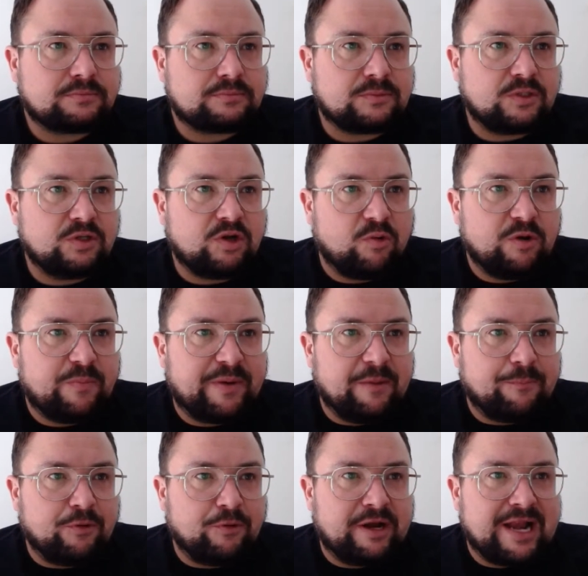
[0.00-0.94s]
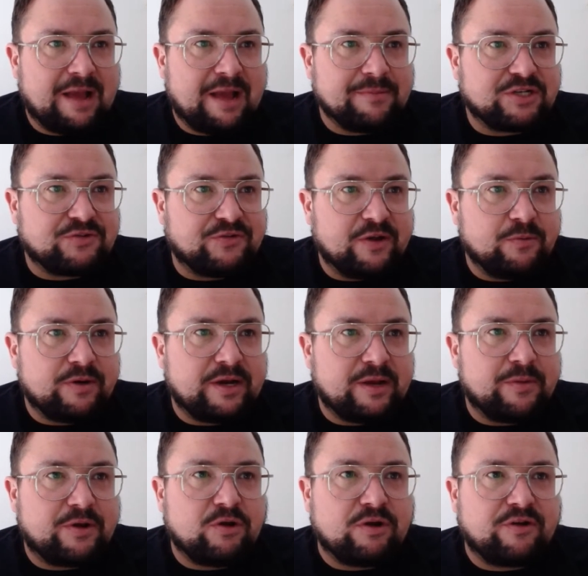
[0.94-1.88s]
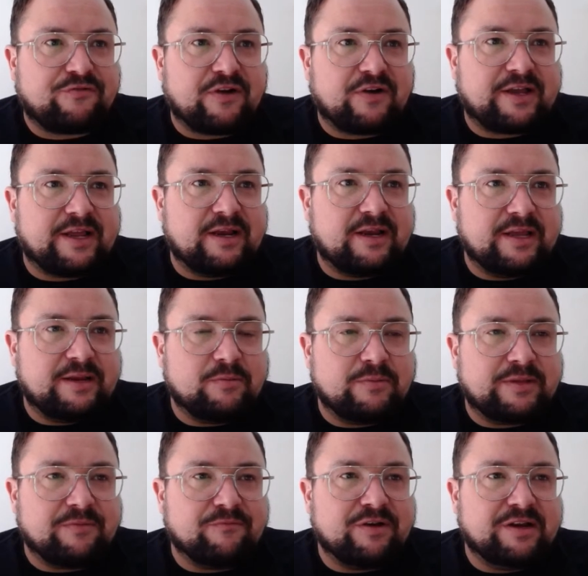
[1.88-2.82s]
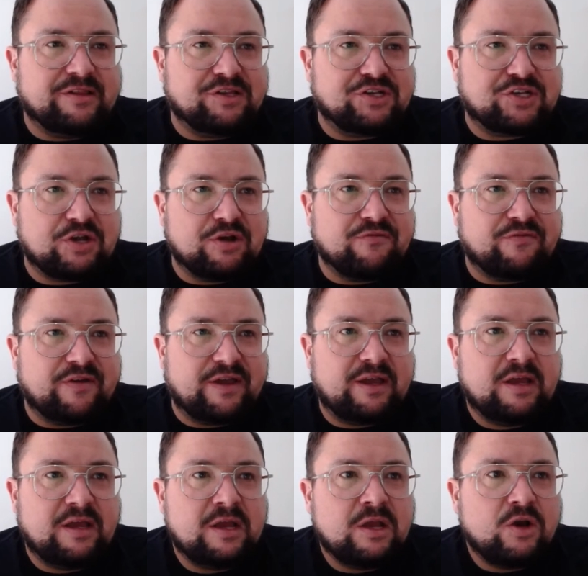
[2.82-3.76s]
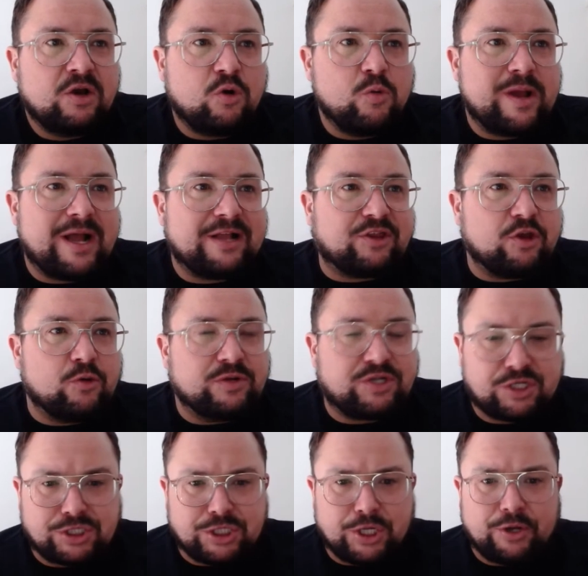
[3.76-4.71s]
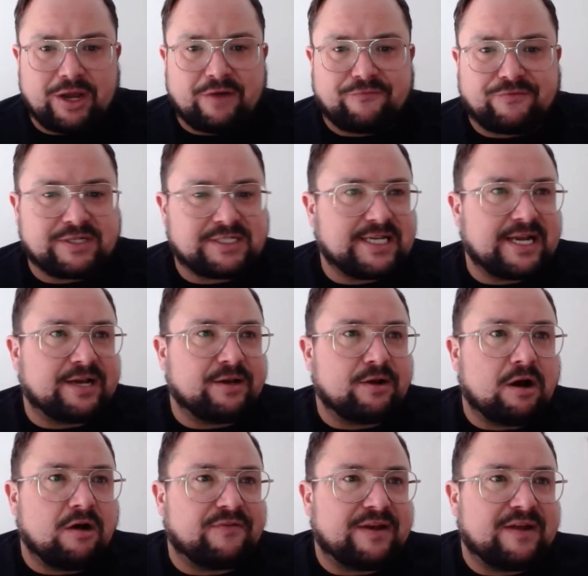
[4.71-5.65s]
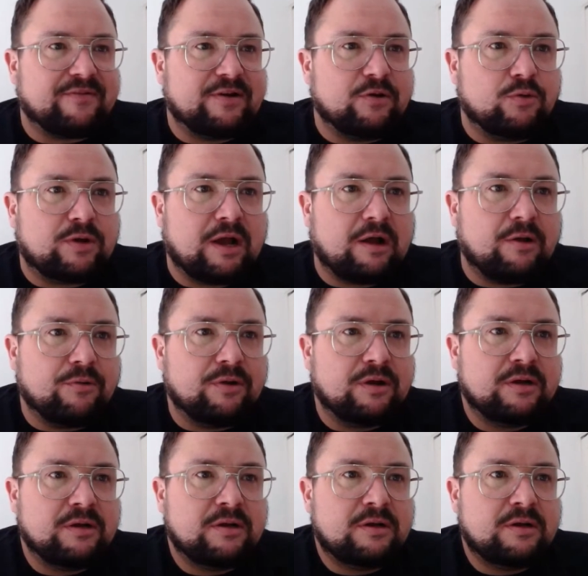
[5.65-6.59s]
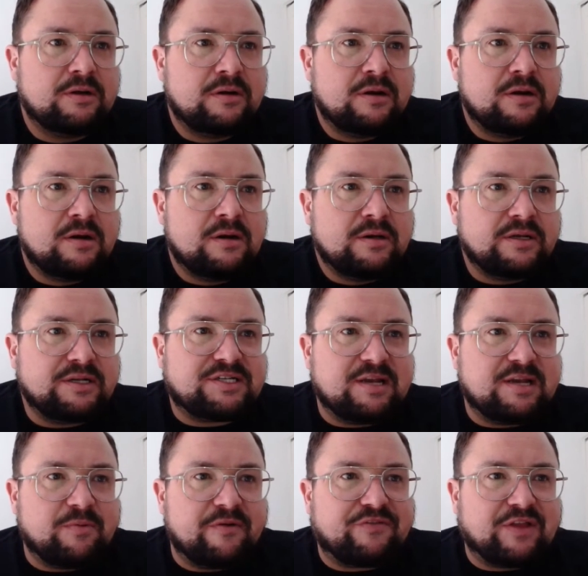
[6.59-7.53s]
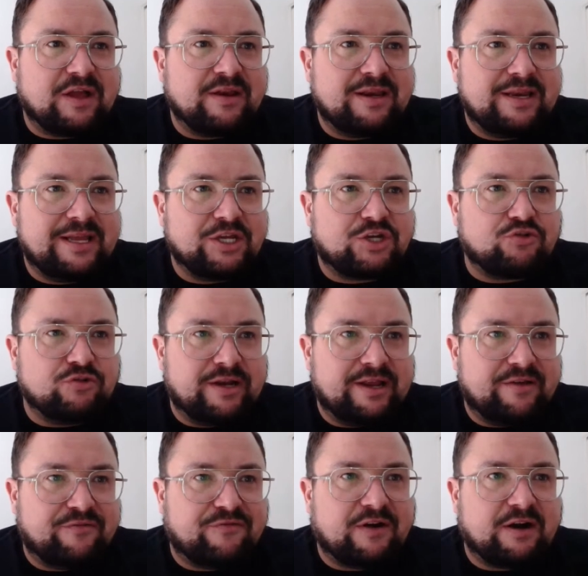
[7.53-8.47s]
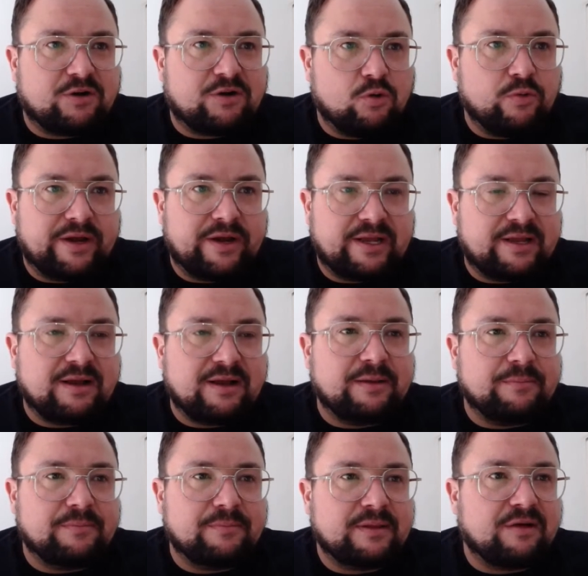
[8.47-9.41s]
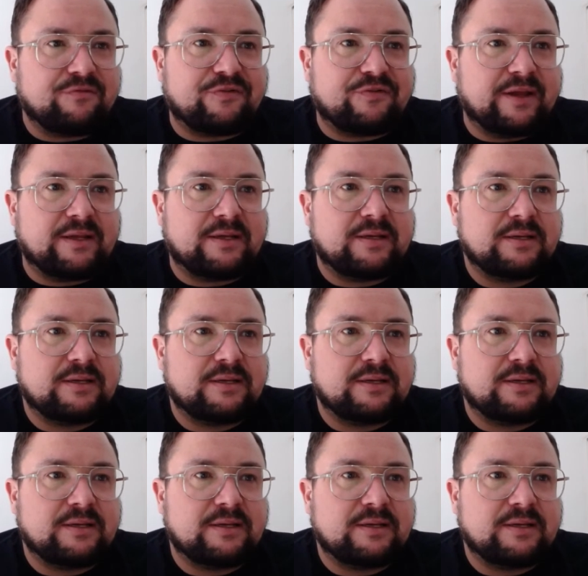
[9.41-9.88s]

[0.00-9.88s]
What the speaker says: That would have been a brilliant atmosphere, wouldn't it? We got the fucking lead and we didn't really deserve it. All we had to do was just turn up for the second half and have a little go. Instead, we've done literally fuck all in the game. Nothing.